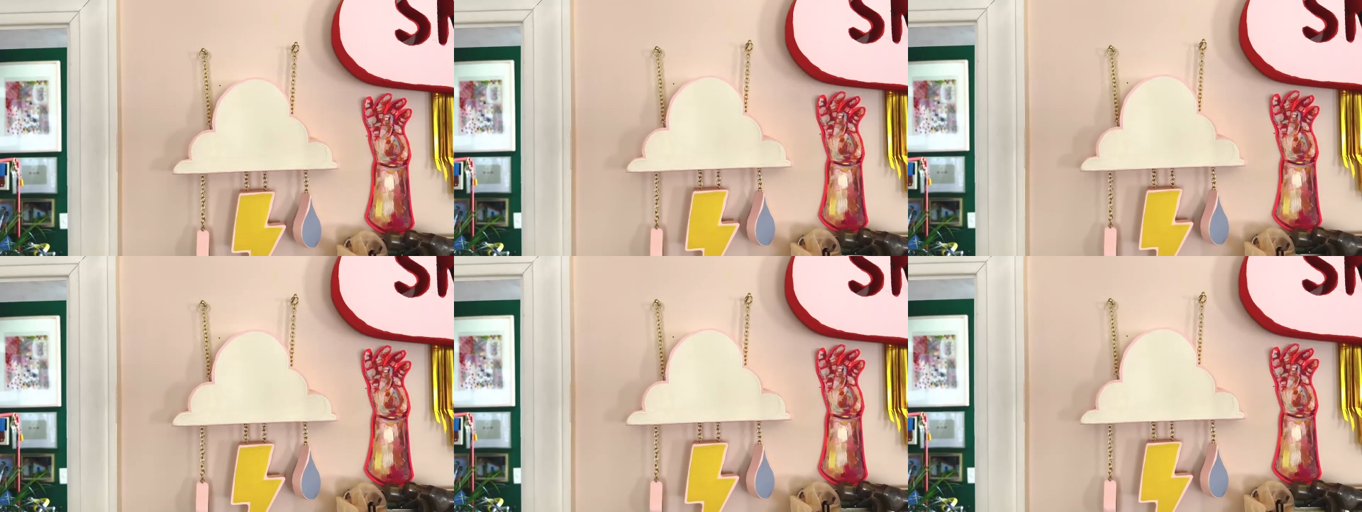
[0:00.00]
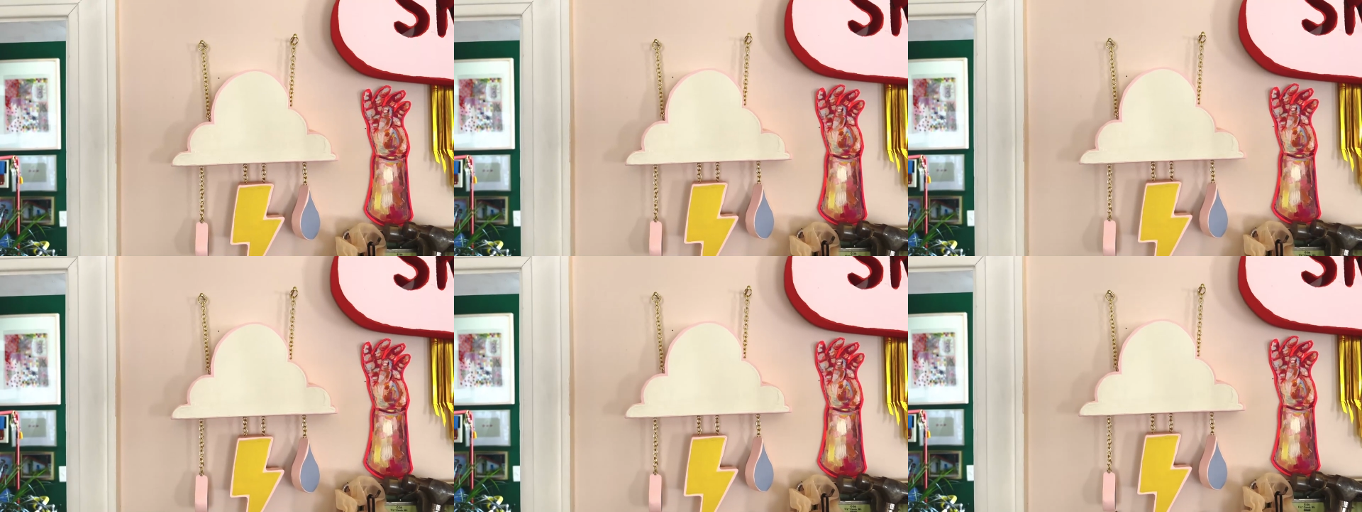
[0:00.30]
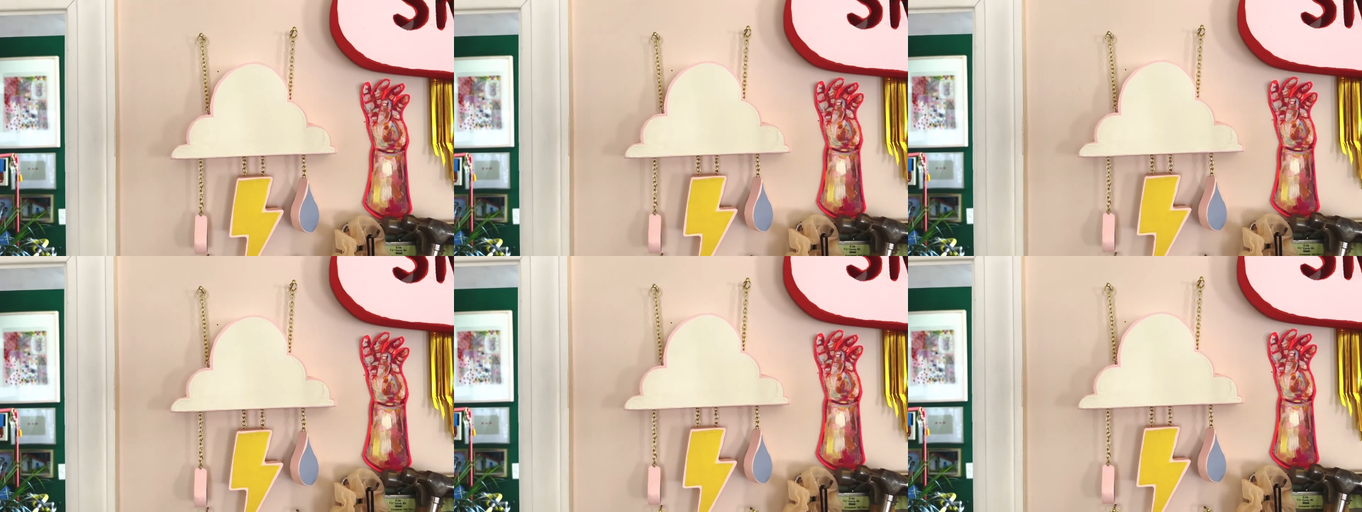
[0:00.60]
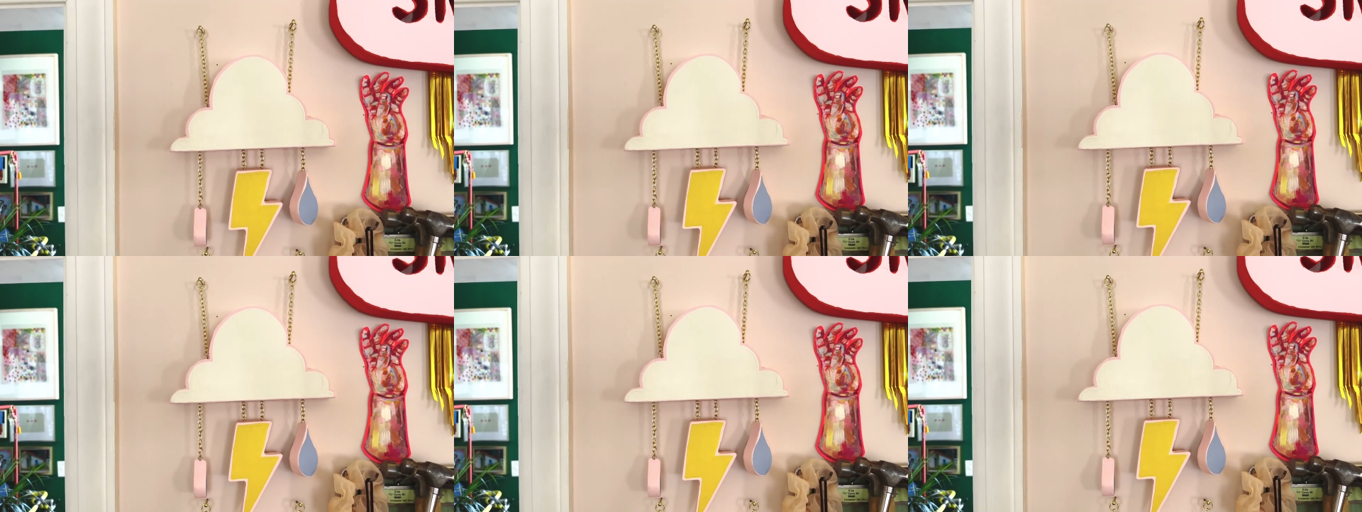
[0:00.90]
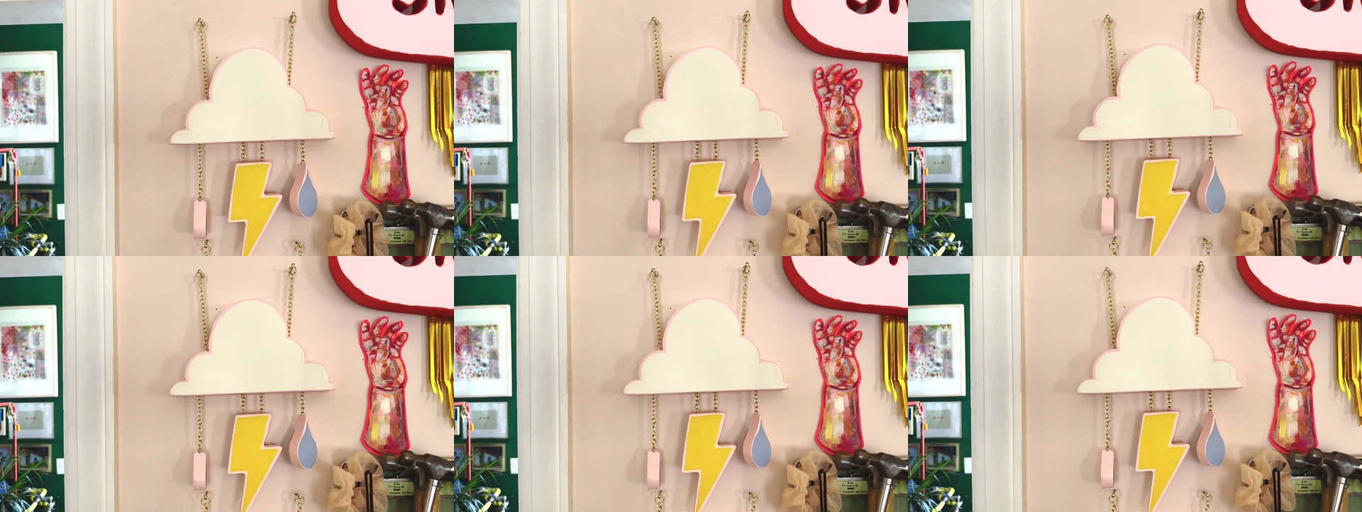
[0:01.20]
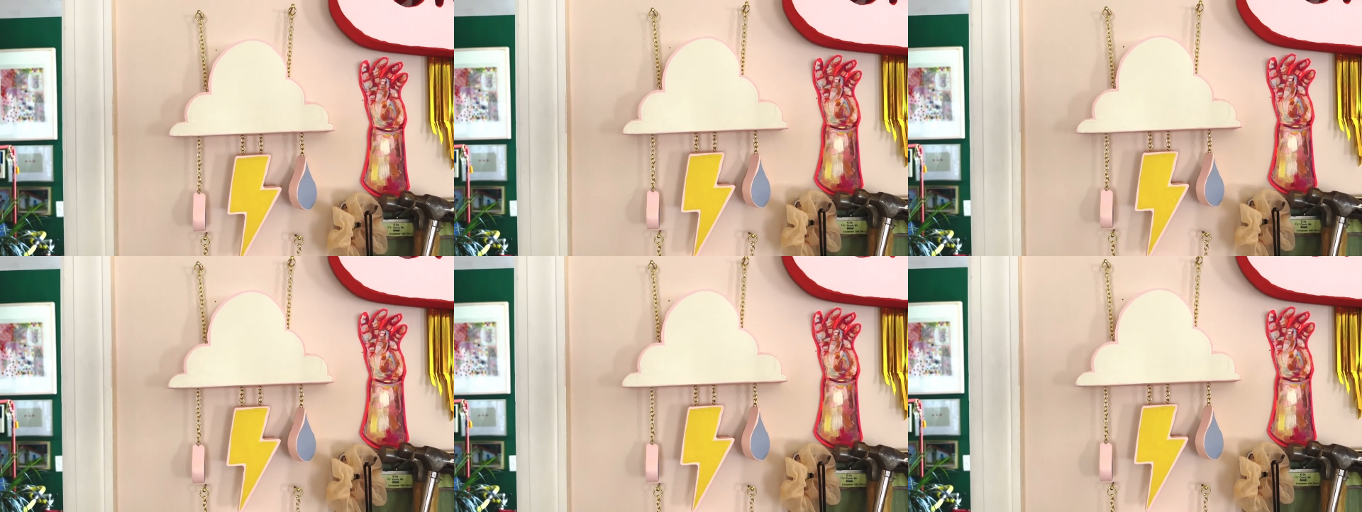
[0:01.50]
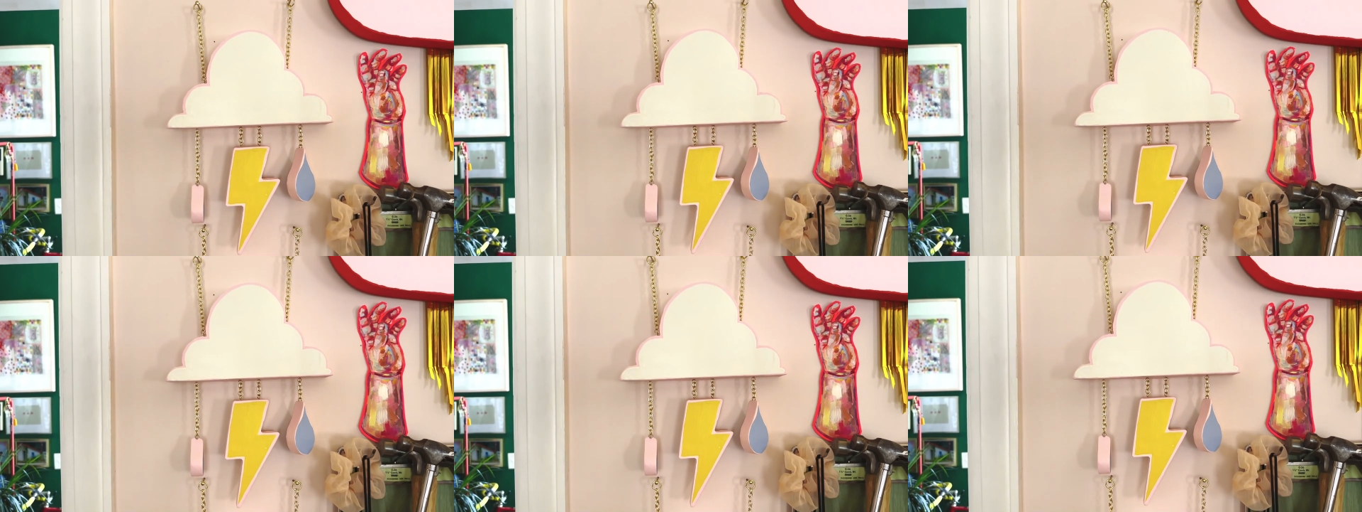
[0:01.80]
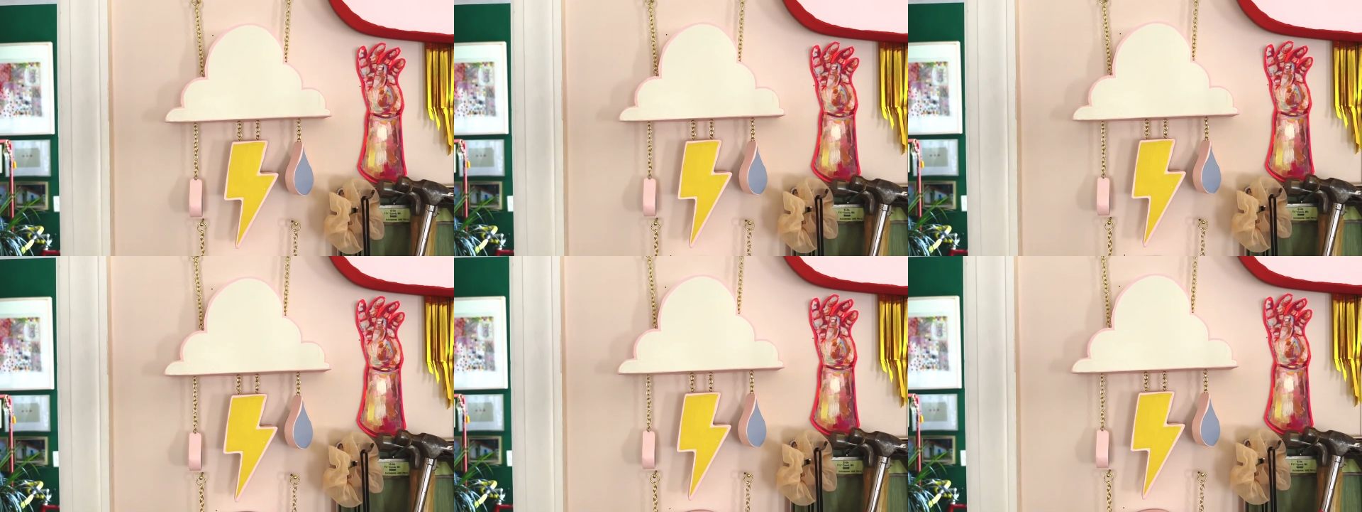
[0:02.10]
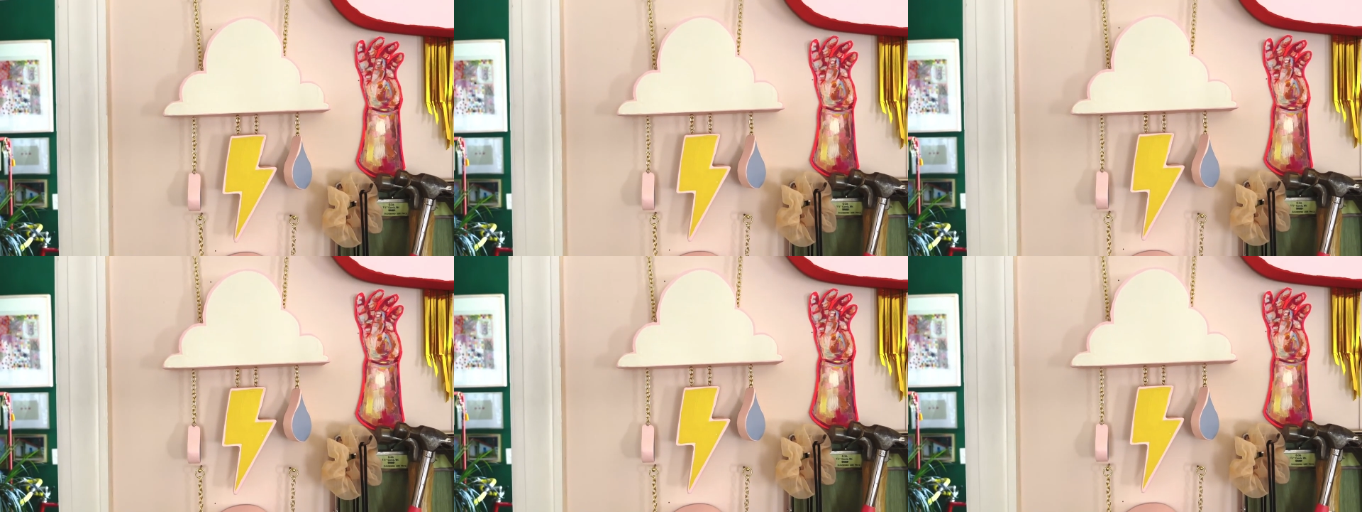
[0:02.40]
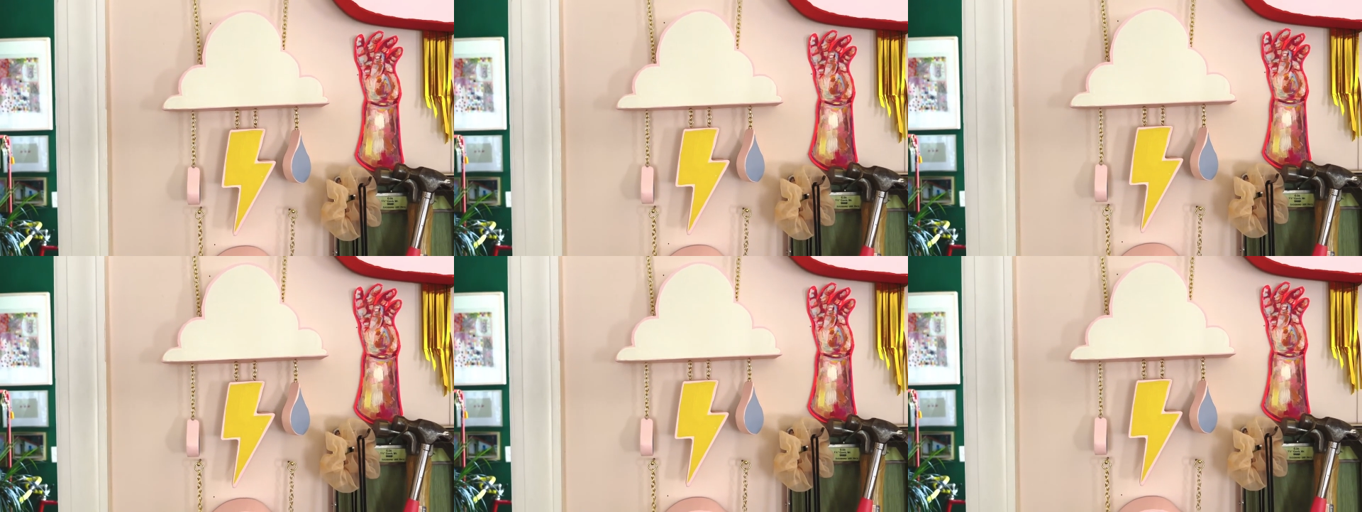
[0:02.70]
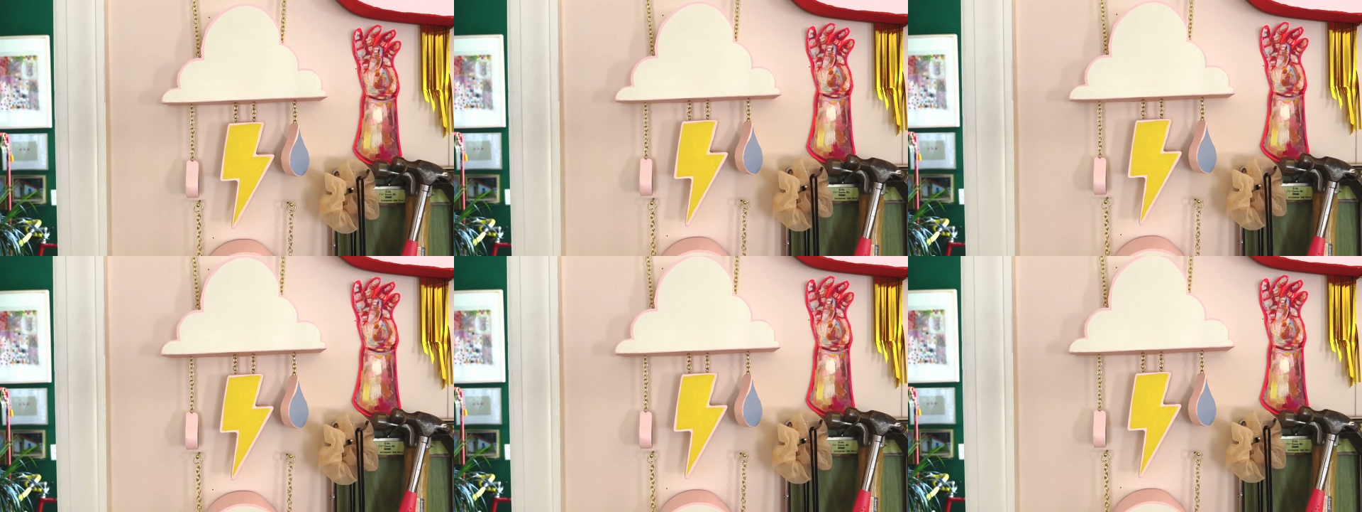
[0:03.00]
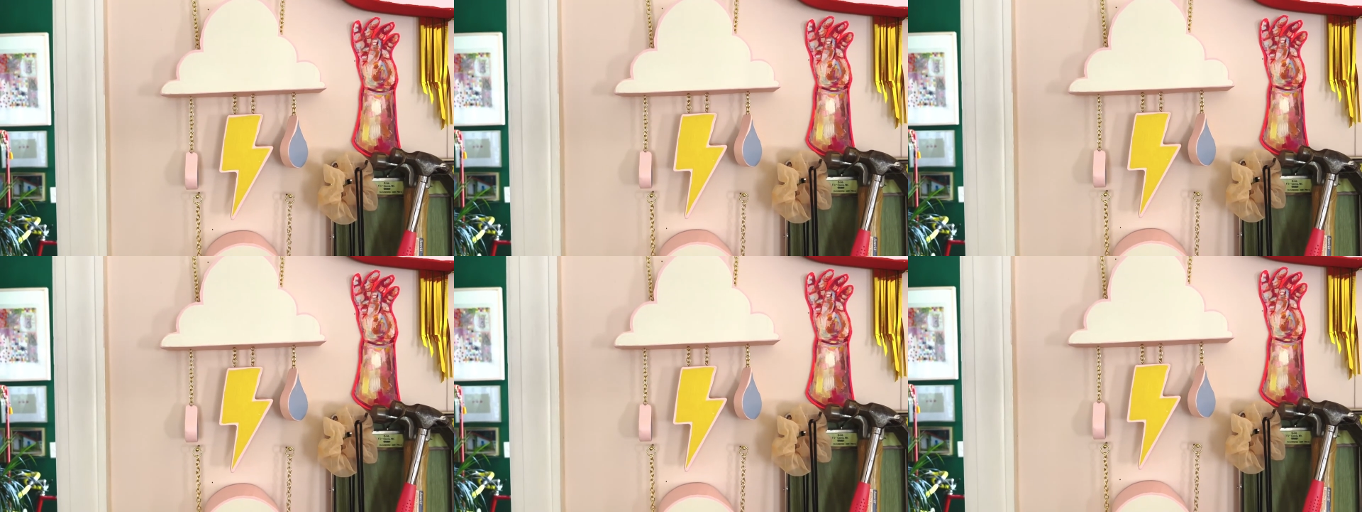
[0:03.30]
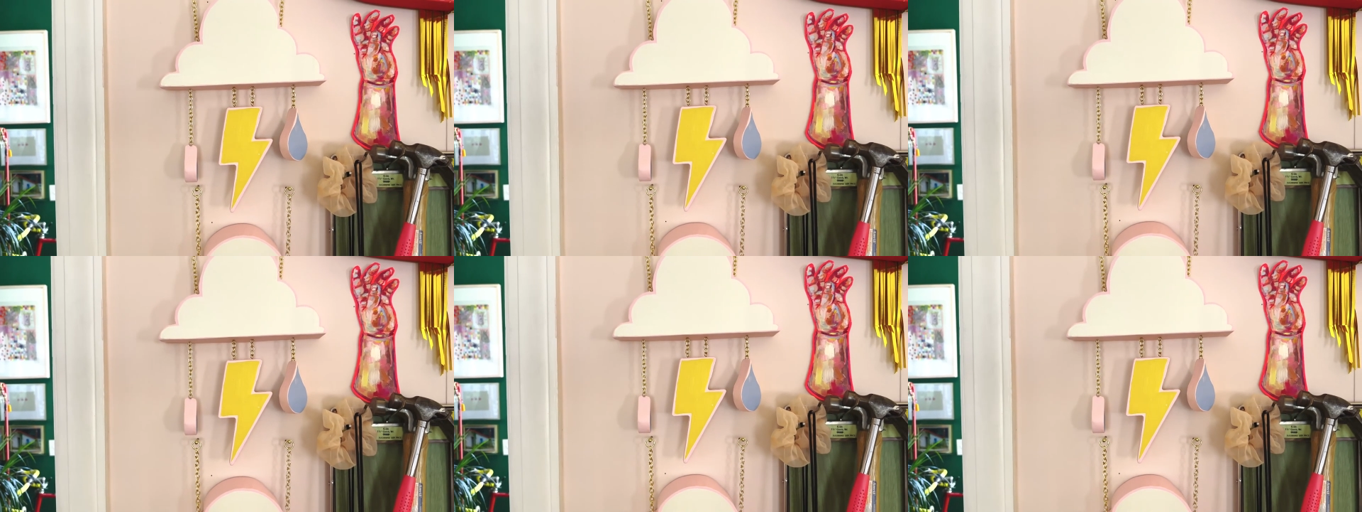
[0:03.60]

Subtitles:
(no speaker visible)